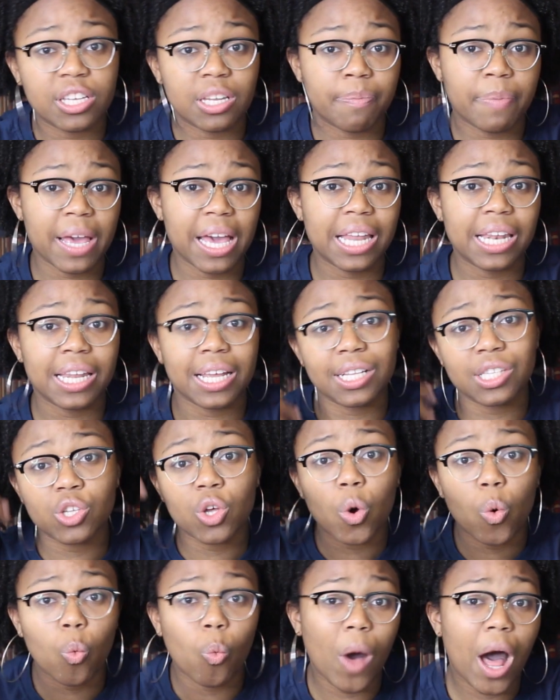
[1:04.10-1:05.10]
independence,
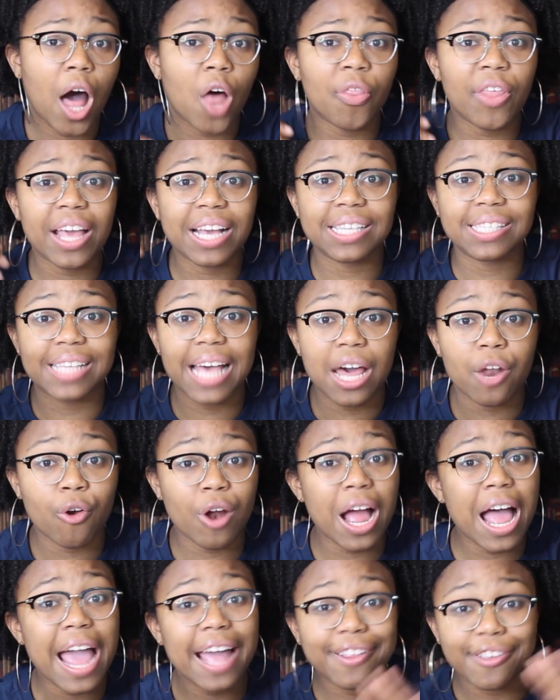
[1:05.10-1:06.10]
wealth,
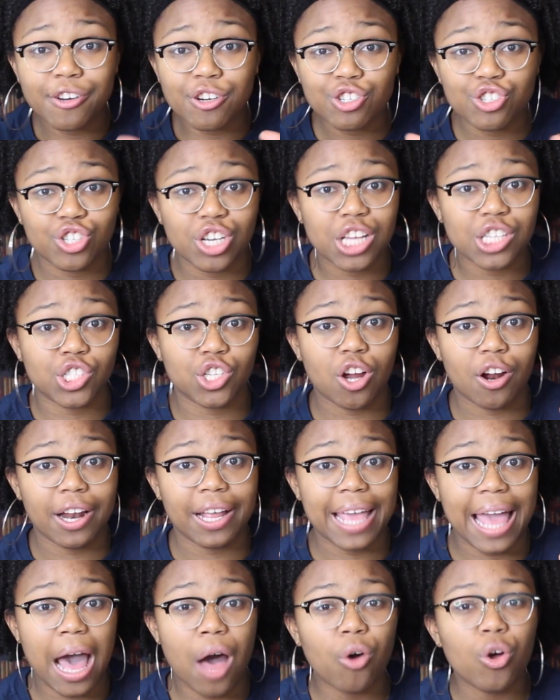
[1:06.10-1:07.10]
etc., and you're just
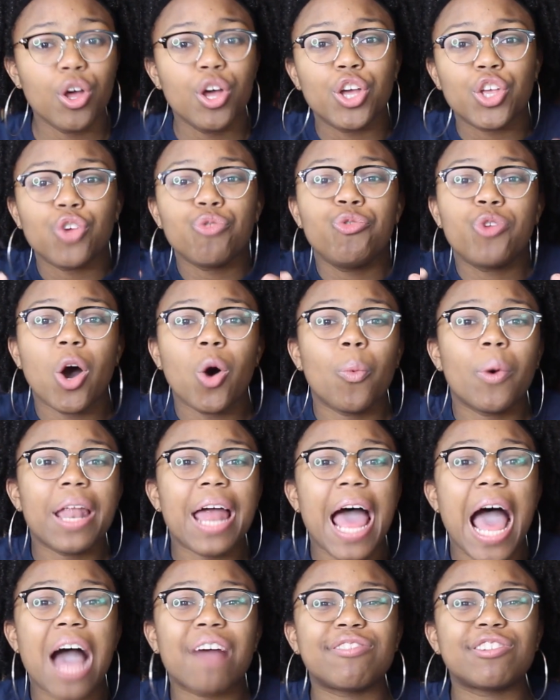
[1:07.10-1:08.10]
starting out, you don't want
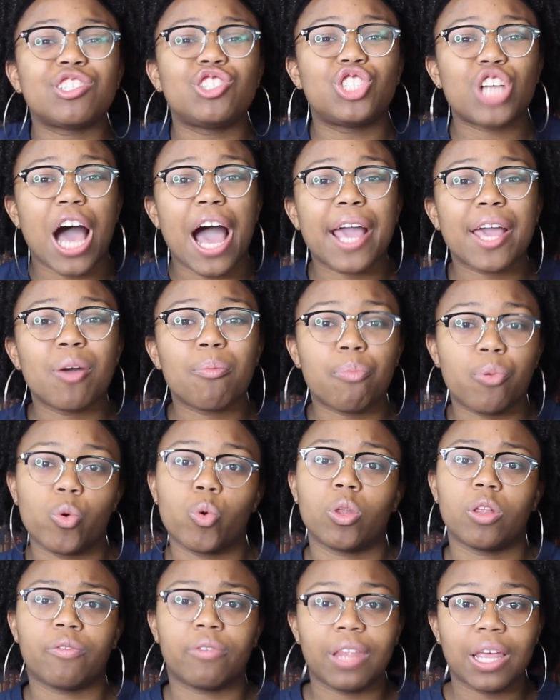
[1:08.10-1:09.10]
to have a giant
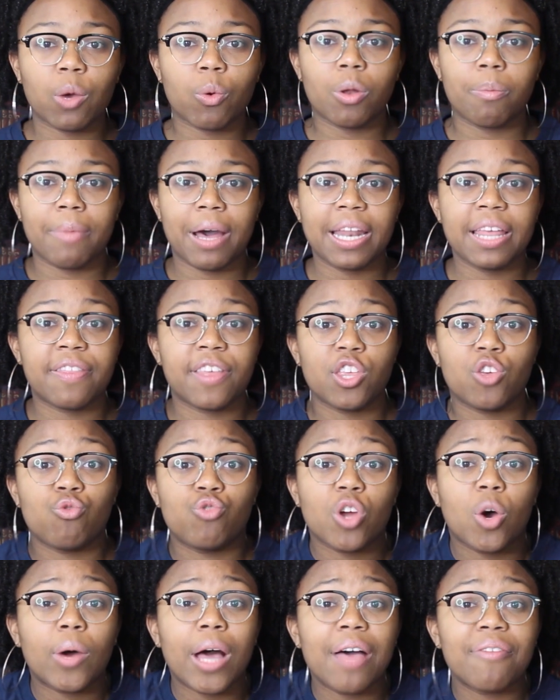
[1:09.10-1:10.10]
pool of liquid money that you
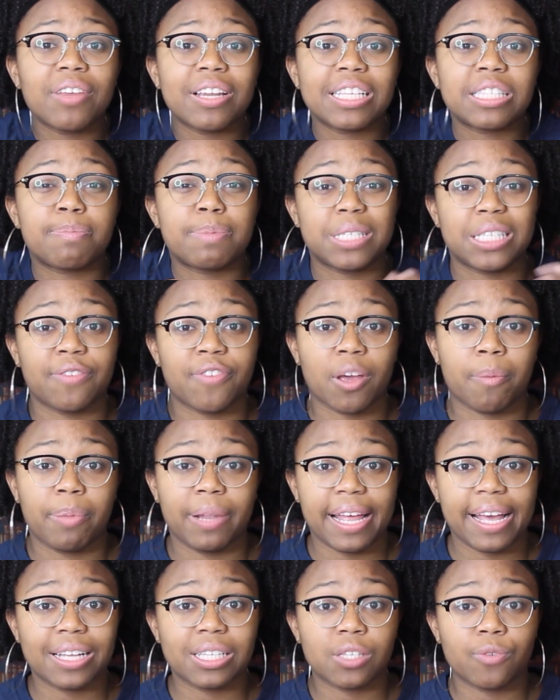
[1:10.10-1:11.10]
don't have any specific
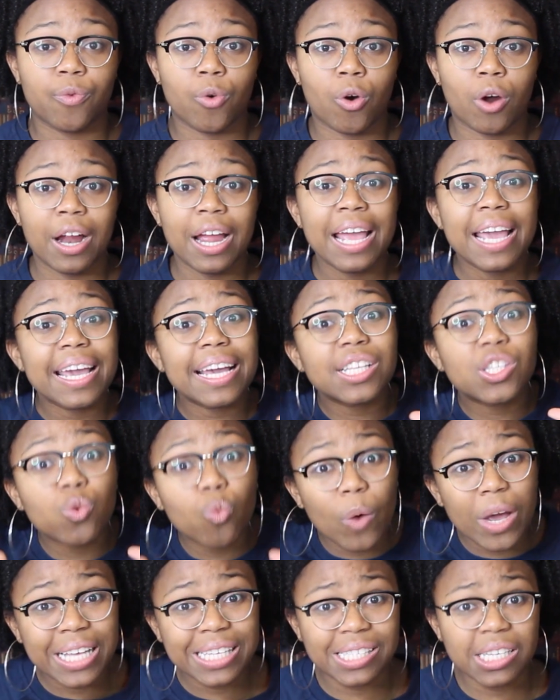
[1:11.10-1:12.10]
plans for. It's
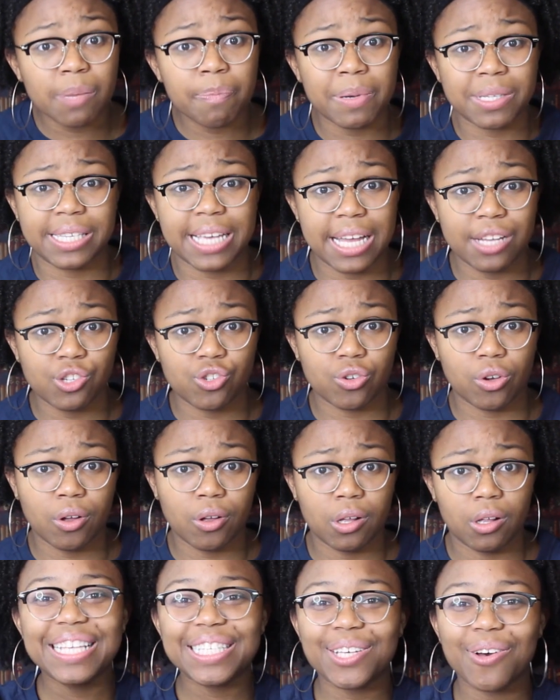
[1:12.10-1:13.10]
wasted potential.
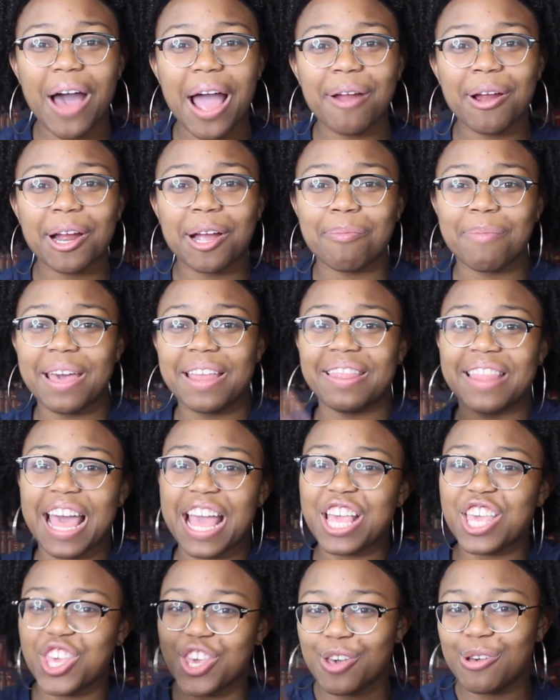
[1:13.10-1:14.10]
So I recommend
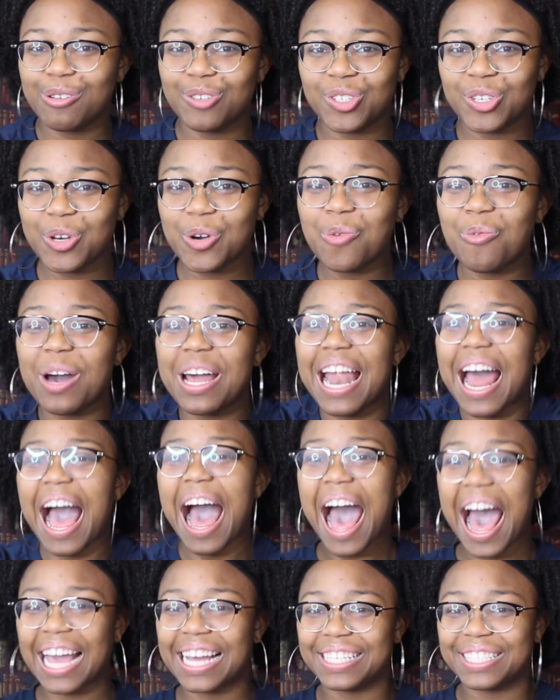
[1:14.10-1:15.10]
that you do what
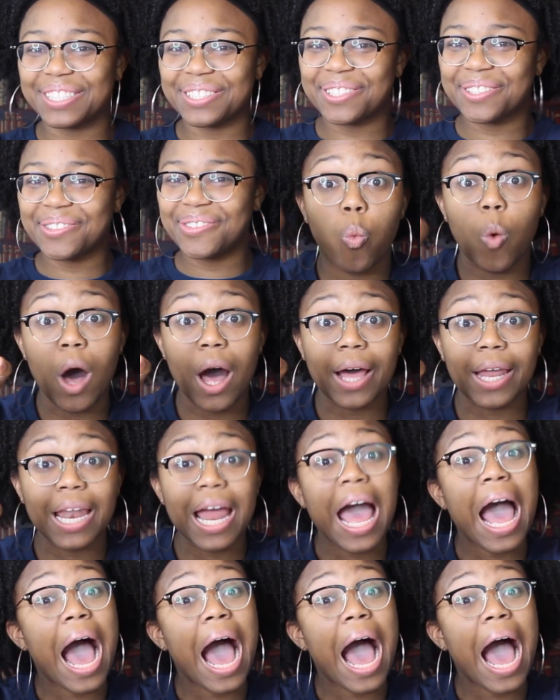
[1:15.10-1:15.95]
I do. 1.